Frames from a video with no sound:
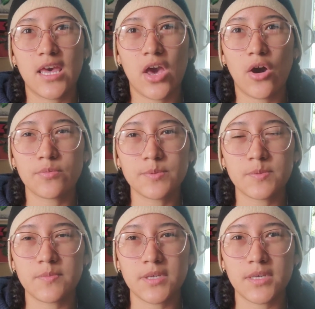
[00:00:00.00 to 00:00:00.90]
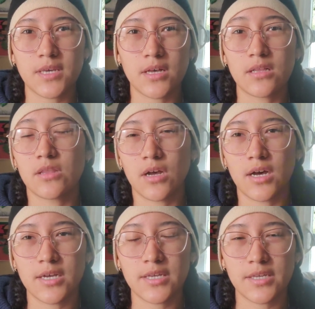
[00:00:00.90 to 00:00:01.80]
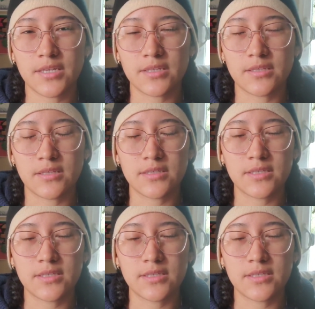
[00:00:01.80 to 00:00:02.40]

helped me a lot in